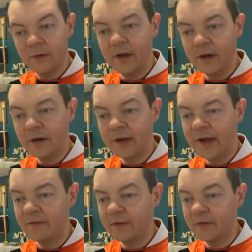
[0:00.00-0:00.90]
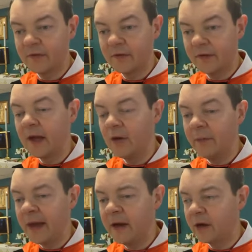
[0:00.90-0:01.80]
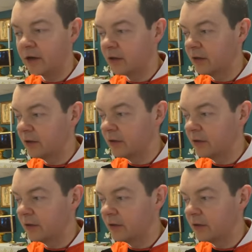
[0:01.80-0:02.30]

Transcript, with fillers: Read her life. They obeyed her.